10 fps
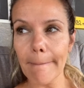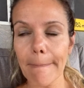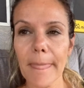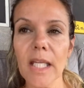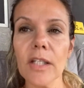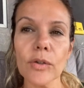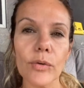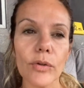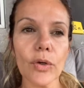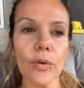and
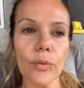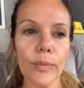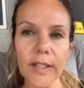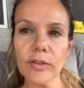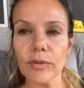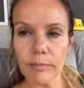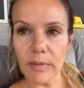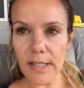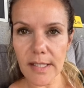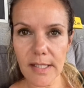the winter
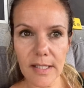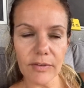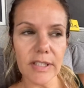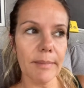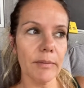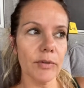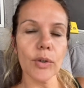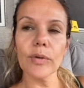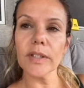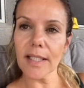months, every time I would
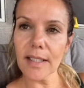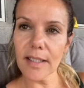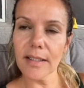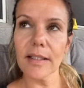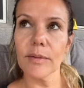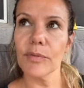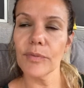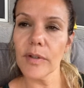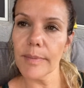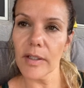go in the heat, it would
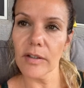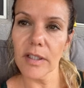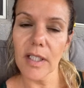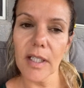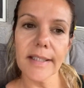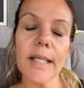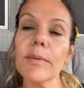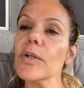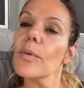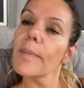feel better. Then I
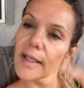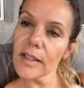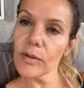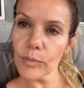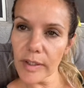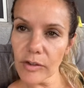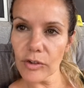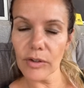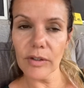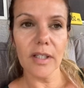would go back in the
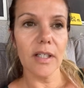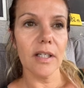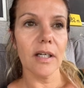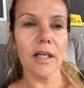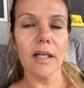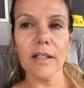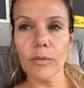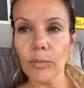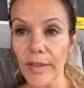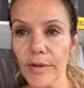winter
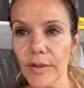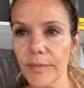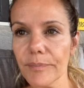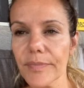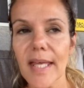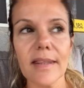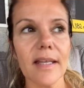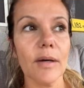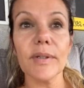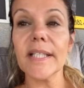weather, and then
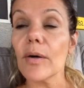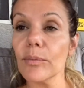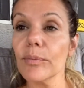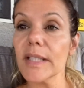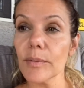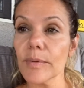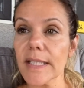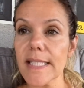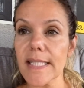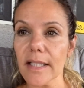I would get really, really
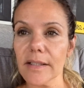sick.